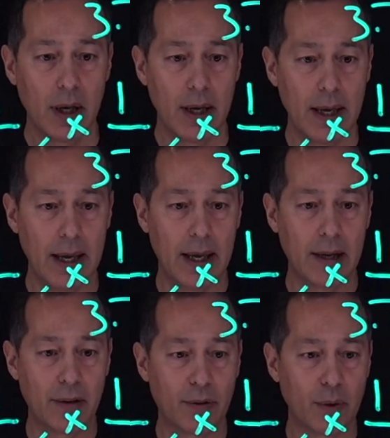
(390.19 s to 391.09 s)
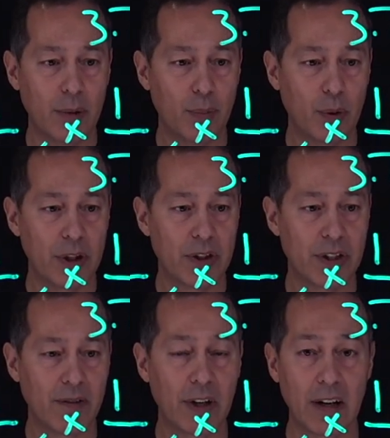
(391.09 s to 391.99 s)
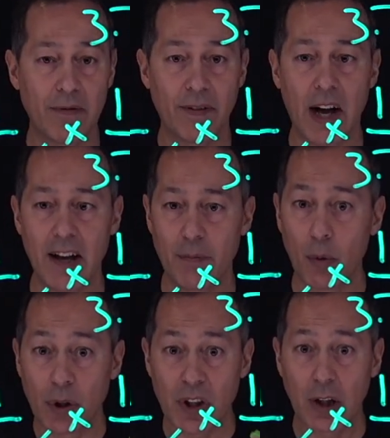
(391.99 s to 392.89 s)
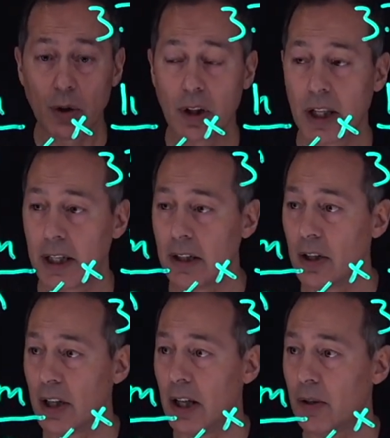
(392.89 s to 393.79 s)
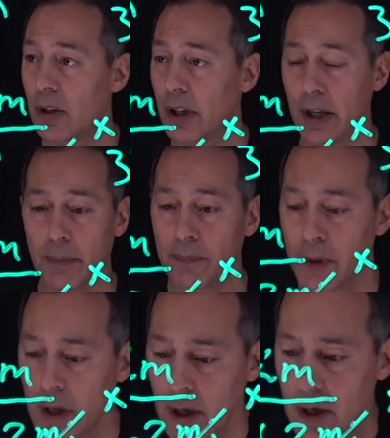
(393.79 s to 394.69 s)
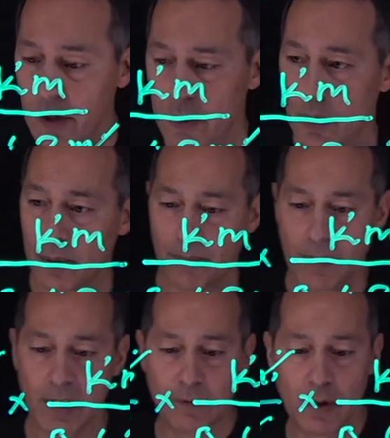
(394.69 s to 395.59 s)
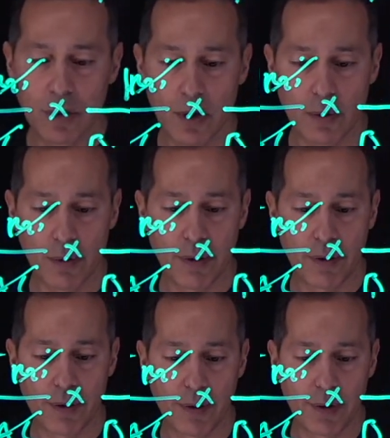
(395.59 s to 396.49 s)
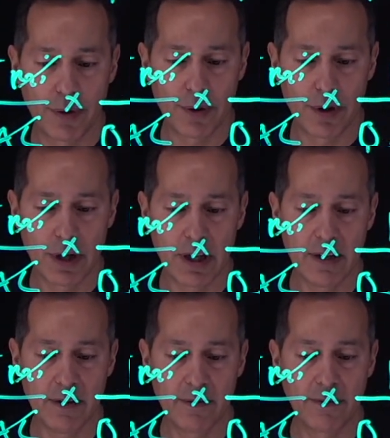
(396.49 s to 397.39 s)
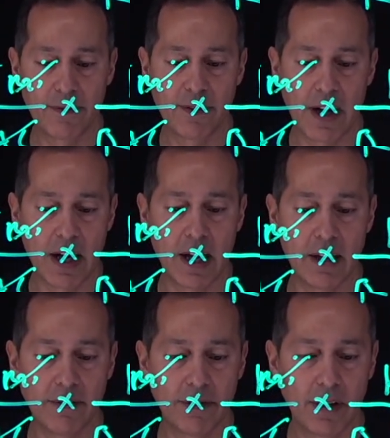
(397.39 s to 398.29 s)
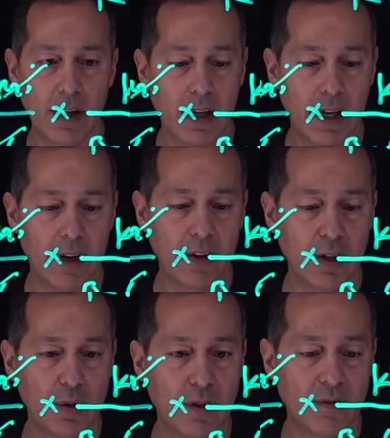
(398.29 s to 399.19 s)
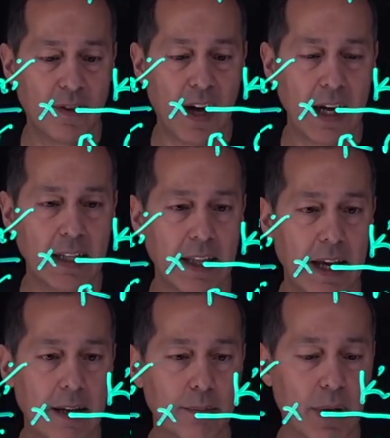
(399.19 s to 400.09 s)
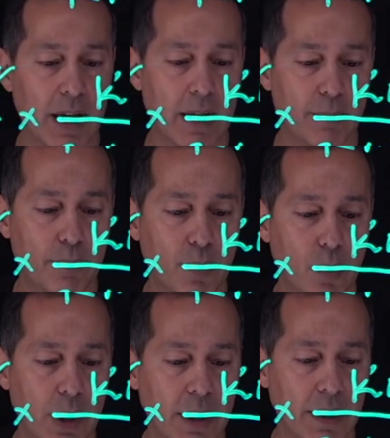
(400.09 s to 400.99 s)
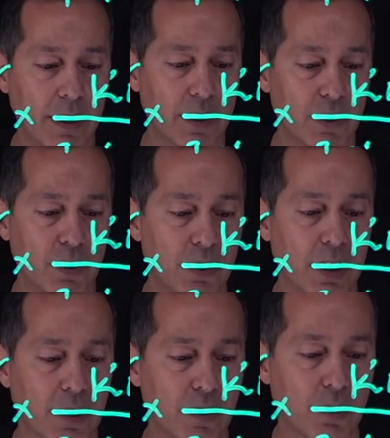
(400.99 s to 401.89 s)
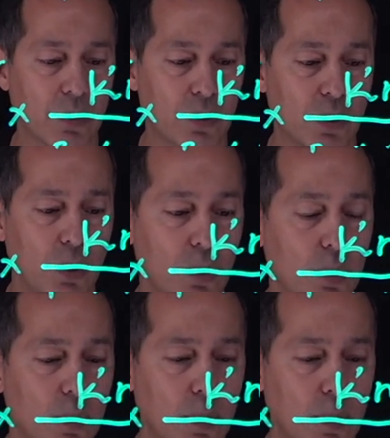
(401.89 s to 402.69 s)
and 3.785. But what does that look like in your calculator? So if you go 35 and then you divide that by 0.62